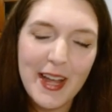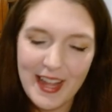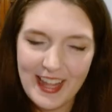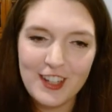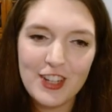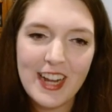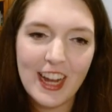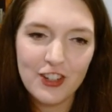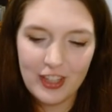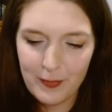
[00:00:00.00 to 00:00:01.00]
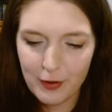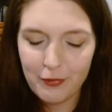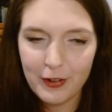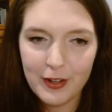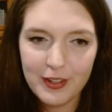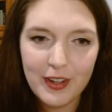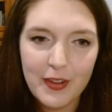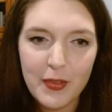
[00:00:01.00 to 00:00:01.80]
Engine actually preferred